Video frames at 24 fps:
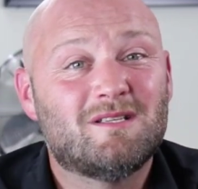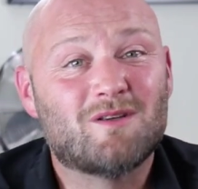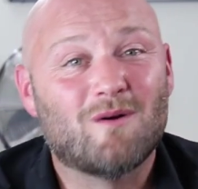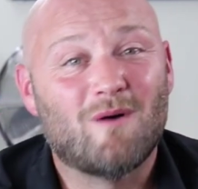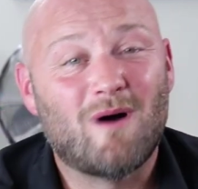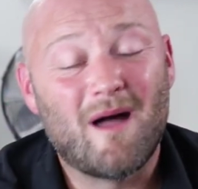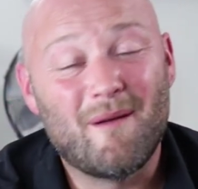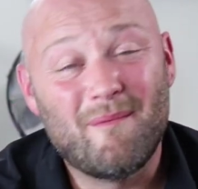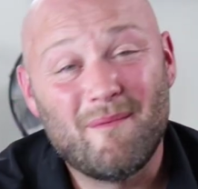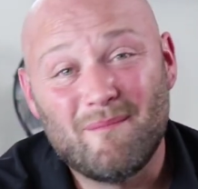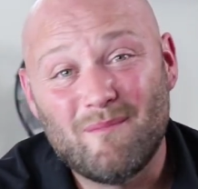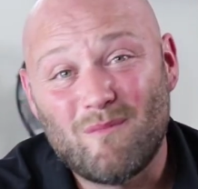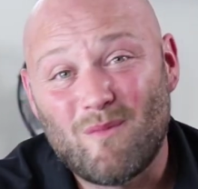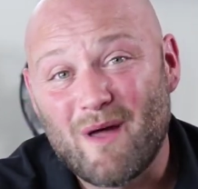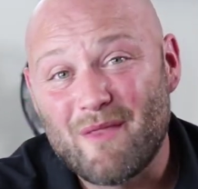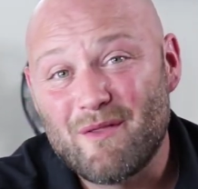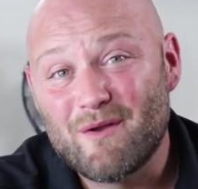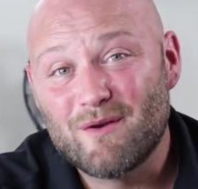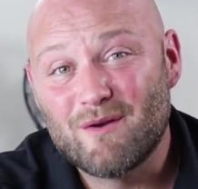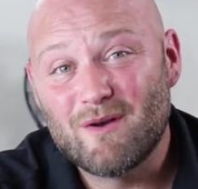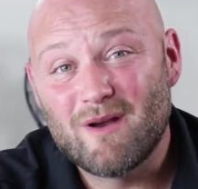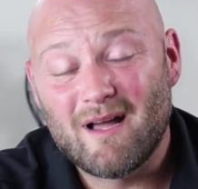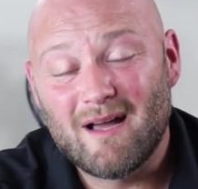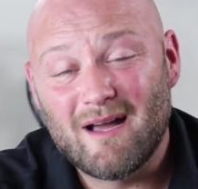so
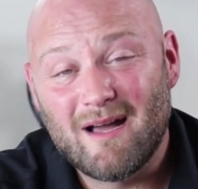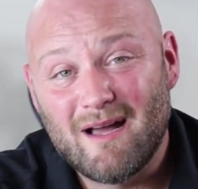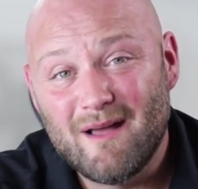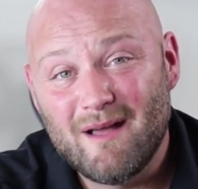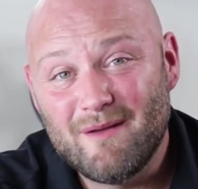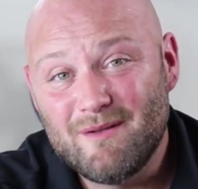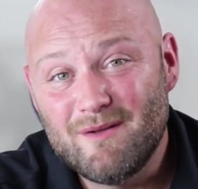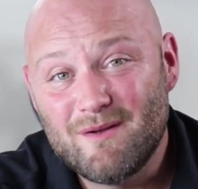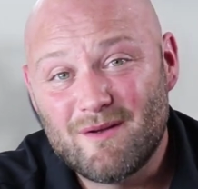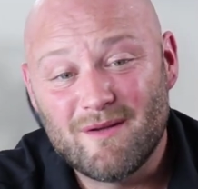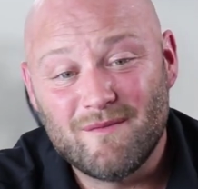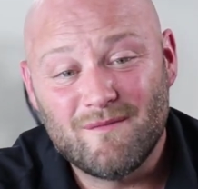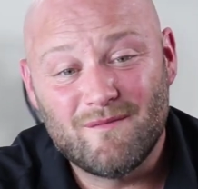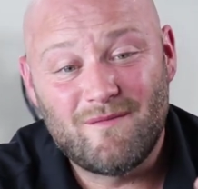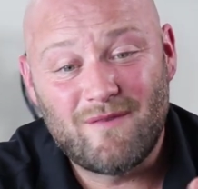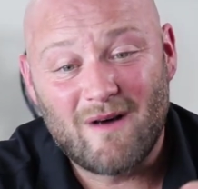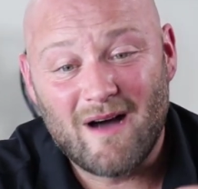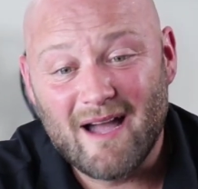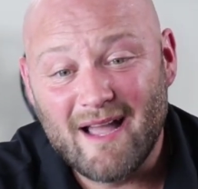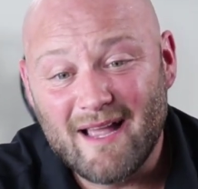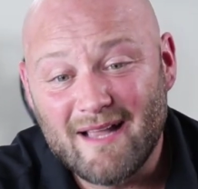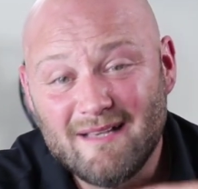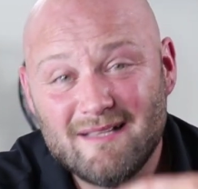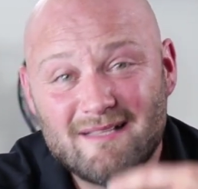whether you can
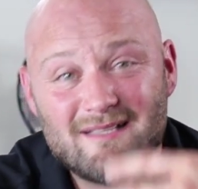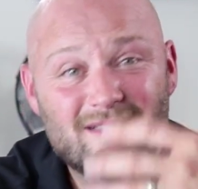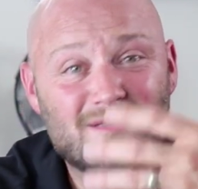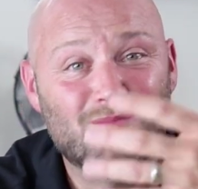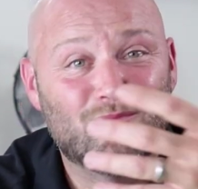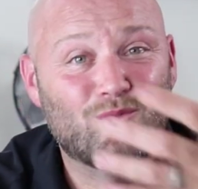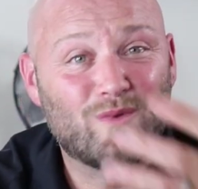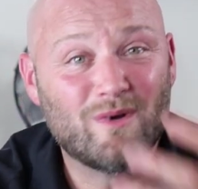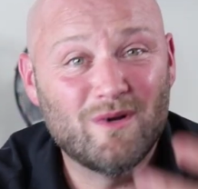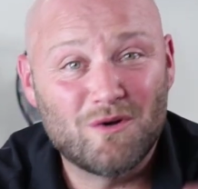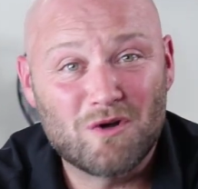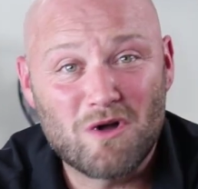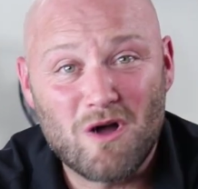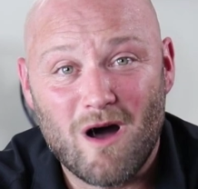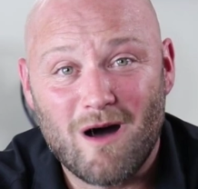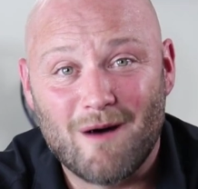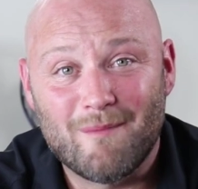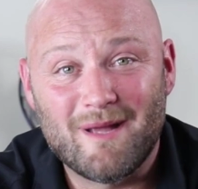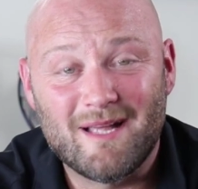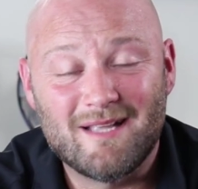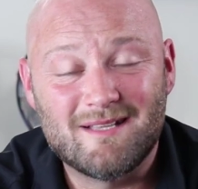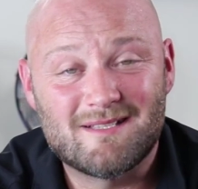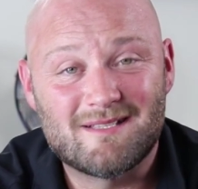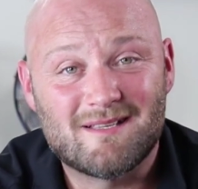find some real
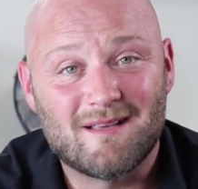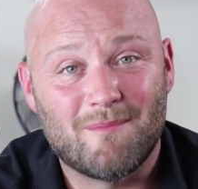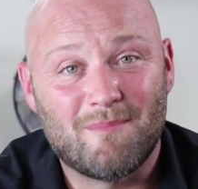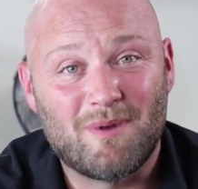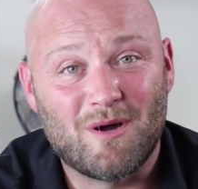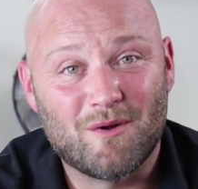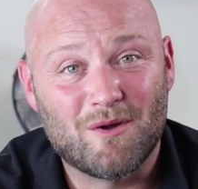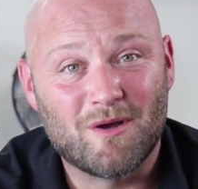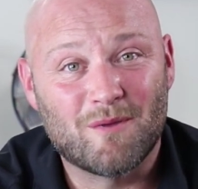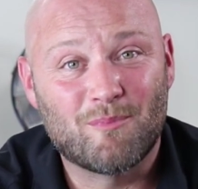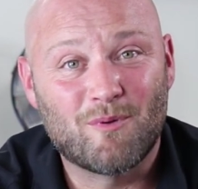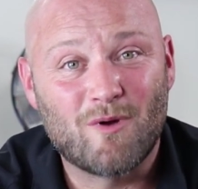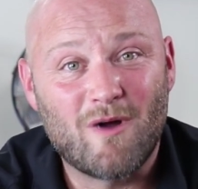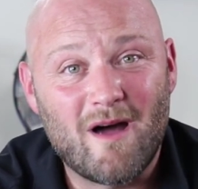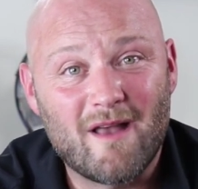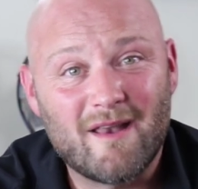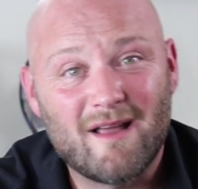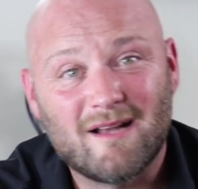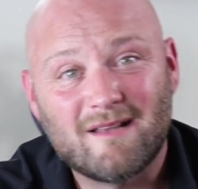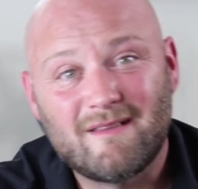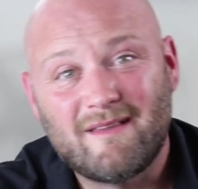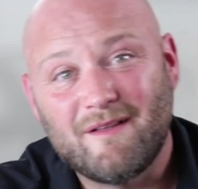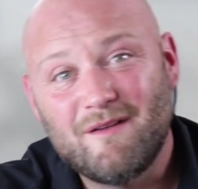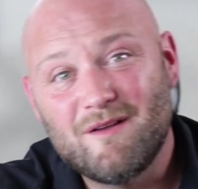comments about your
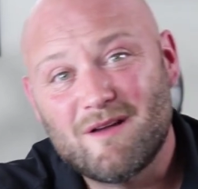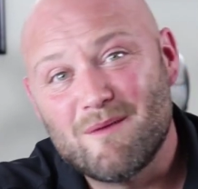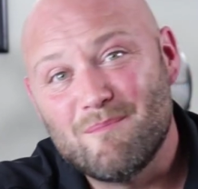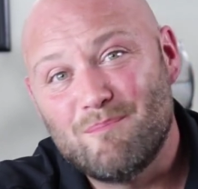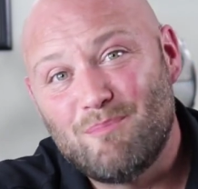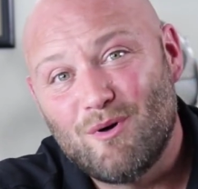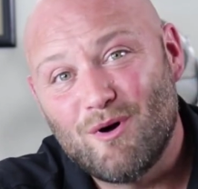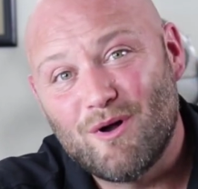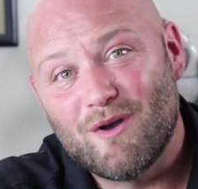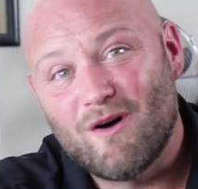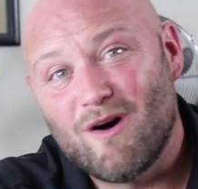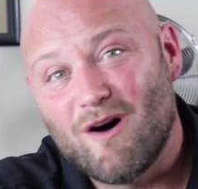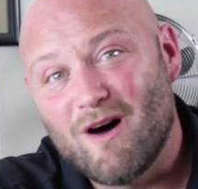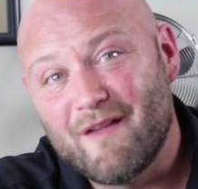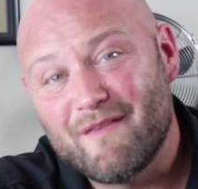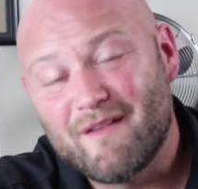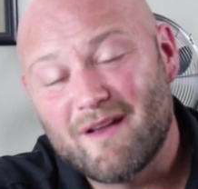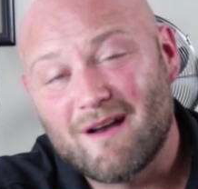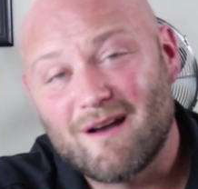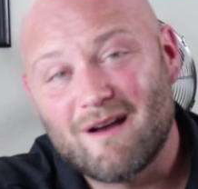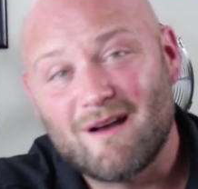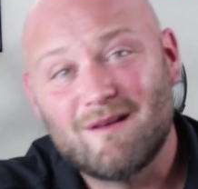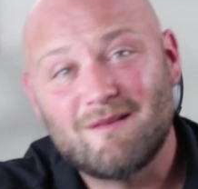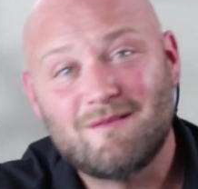product that you can put on
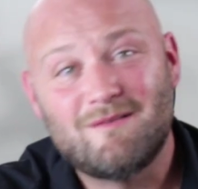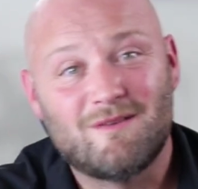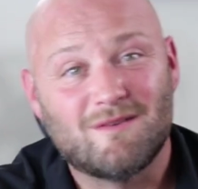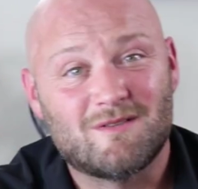there.